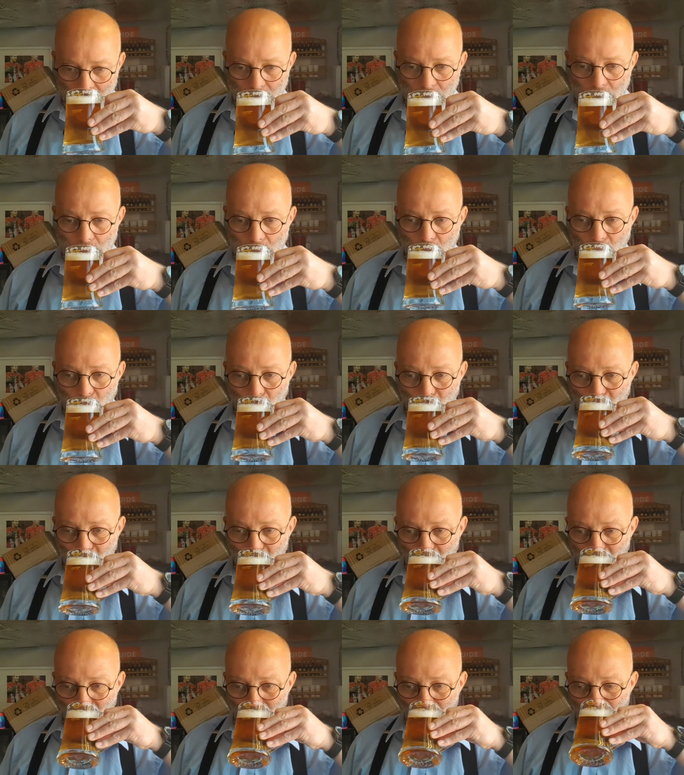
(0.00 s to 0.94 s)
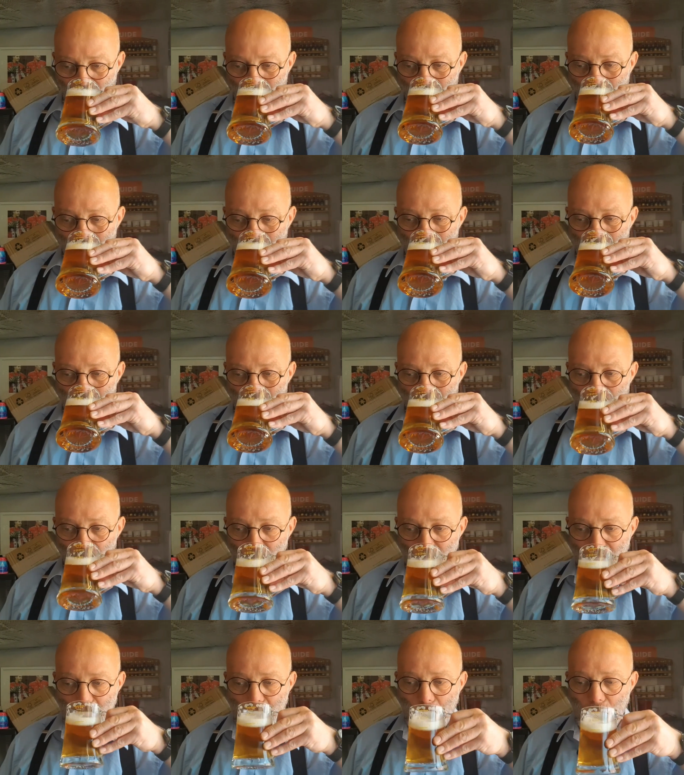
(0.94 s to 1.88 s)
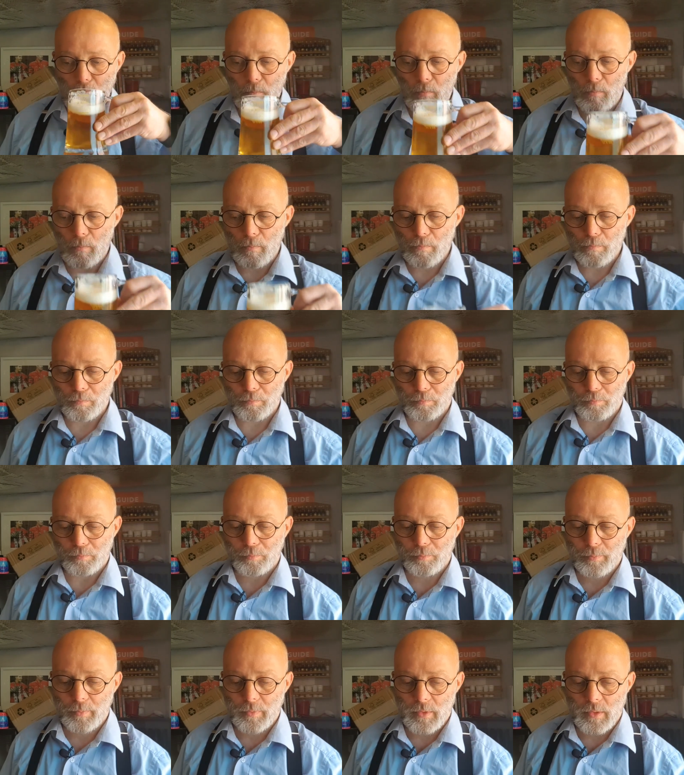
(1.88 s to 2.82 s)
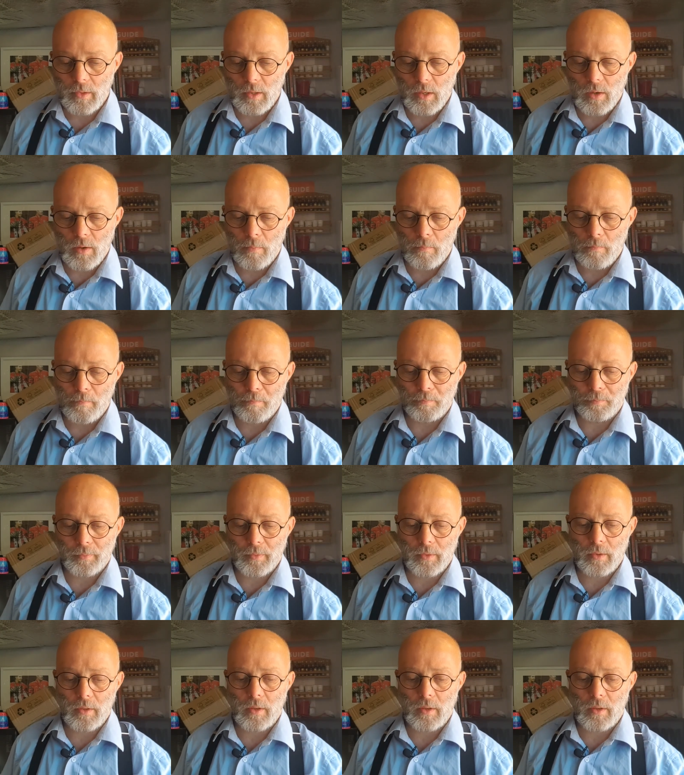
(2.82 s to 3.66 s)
Nobody speaks.